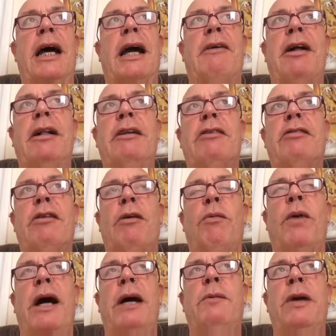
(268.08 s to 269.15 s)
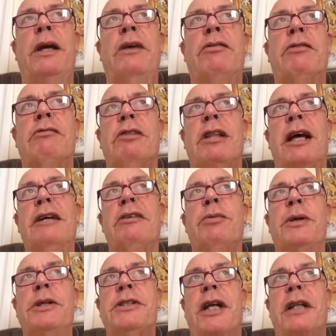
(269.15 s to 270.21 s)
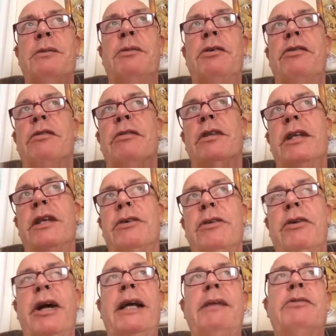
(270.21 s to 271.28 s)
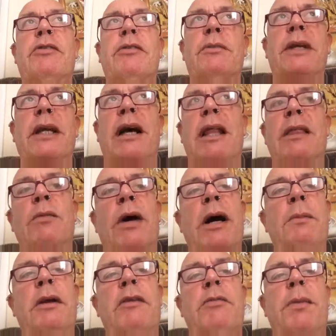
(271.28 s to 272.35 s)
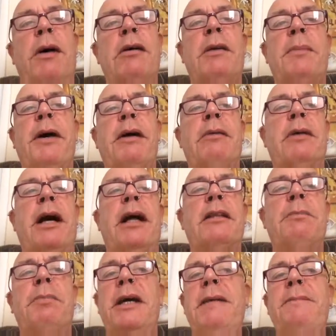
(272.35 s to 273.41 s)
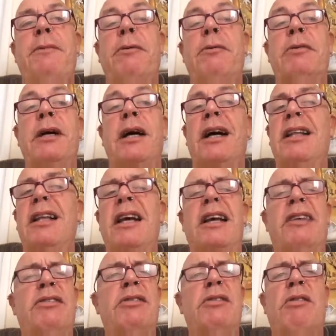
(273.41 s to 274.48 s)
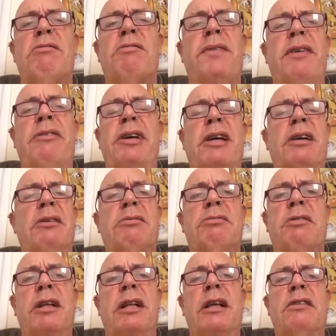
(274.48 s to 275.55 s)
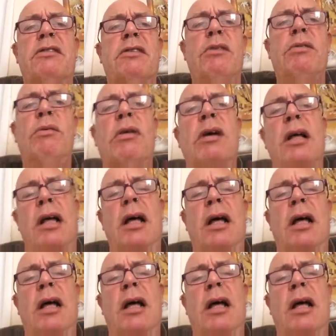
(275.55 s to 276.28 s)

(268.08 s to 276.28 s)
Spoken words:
Our only sort of way we used to relate to each other was like the way we spoke about other people, and that is not very good, really, at all.